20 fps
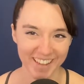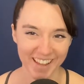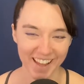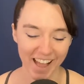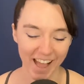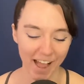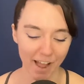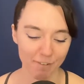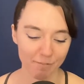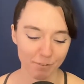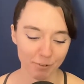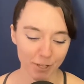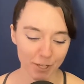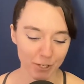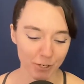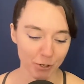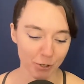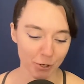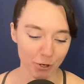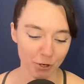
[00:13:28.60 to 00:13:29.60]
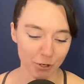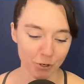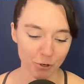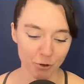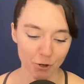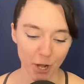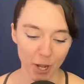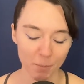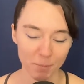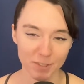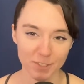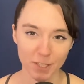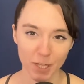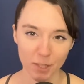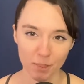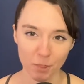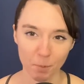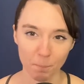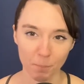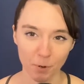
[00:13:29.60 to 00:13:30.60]
I feel like your name is
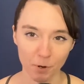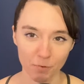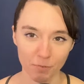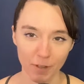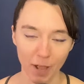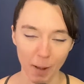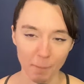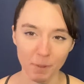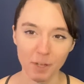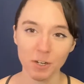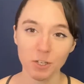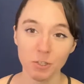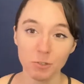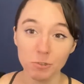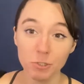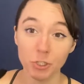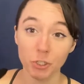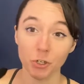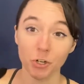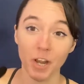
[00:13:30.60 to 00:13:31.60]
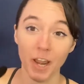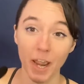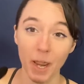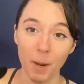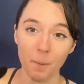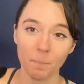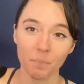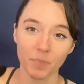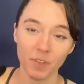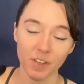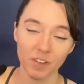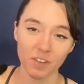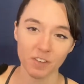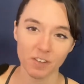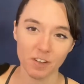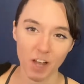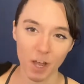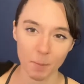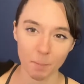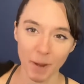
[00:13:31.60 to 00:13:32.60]
like the perfect, I'm going to use your name
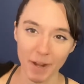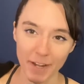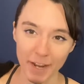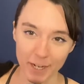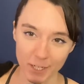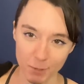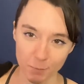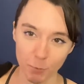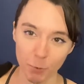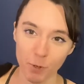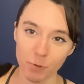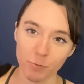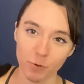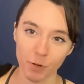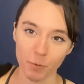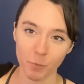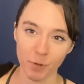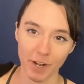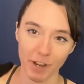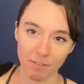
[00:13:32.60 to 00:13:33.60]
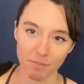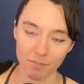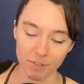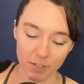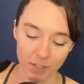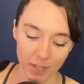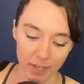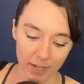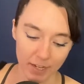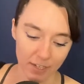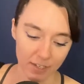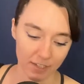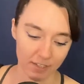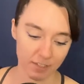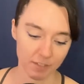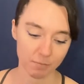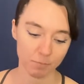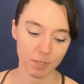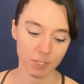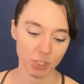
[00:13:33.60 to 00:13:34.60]
on my next boyfriend when I feel like
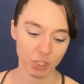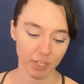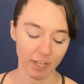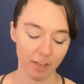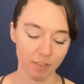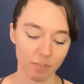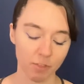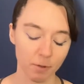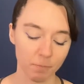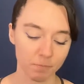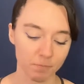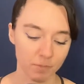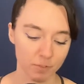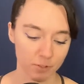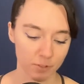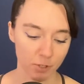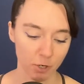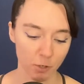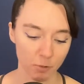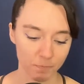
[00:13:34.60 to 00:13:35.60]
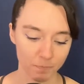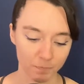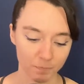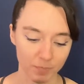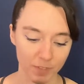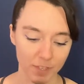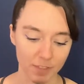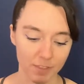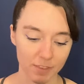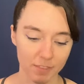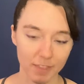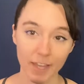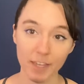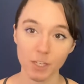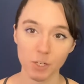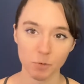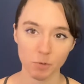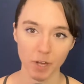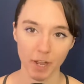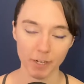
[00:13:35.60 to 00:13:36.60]
bitching at them. So
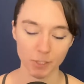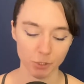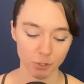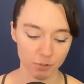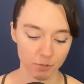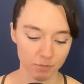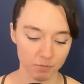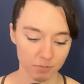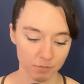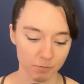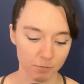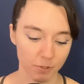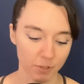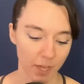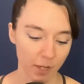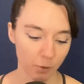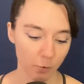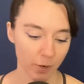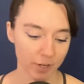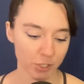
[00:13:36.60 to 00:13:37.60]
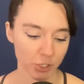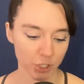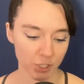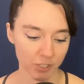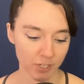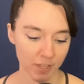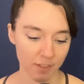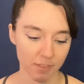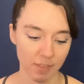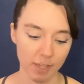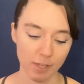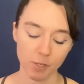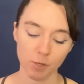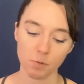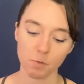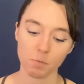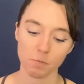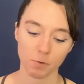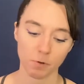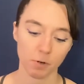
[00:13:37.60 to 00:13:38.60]
thank you, Nigel, for that question. And thank
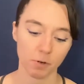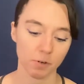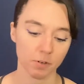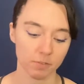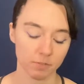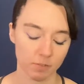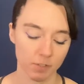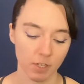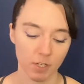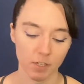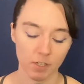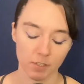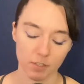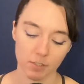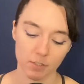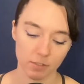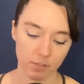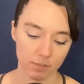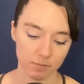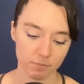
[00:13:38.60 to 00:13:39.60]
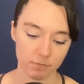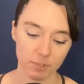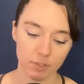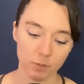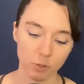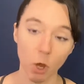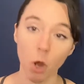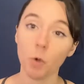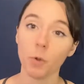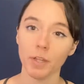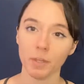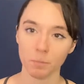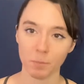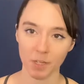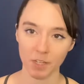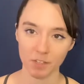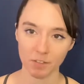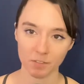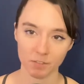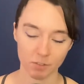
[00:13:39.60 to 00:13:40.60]
you for knowing
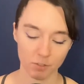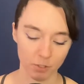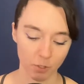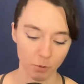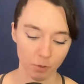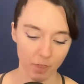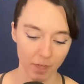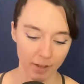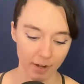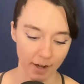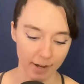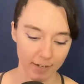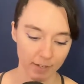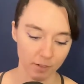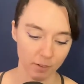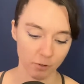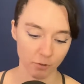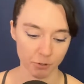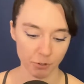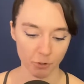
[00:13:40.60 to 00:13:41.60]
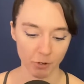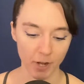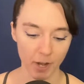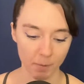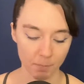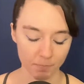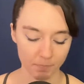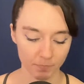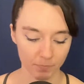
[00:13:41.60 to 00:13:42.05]
me so that I can learn your name.